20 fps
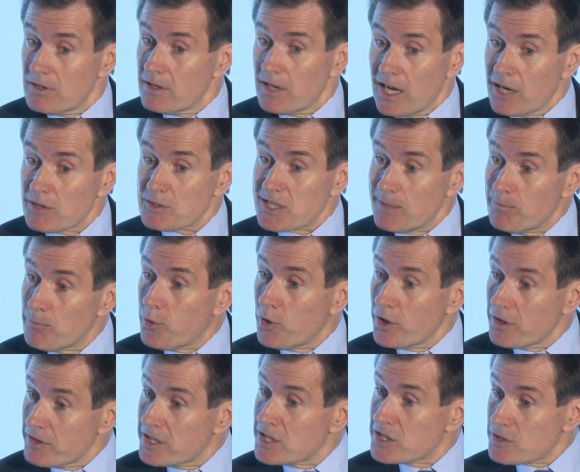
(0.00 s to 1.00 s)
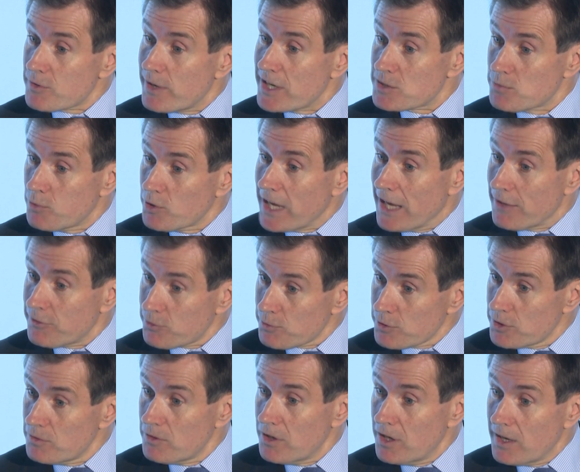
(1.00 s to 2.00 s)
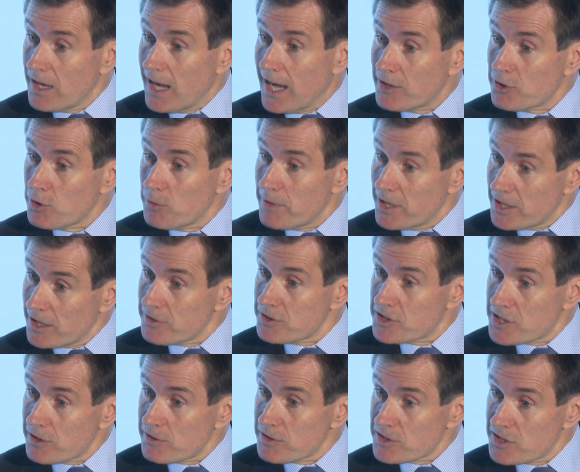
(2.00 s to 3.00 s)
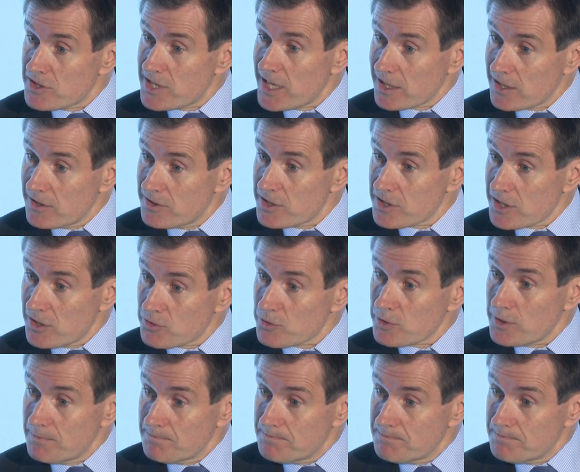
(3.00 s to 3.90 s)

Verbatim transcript: At some point, these threats will get through, and there'll be another terrorist attack in this country.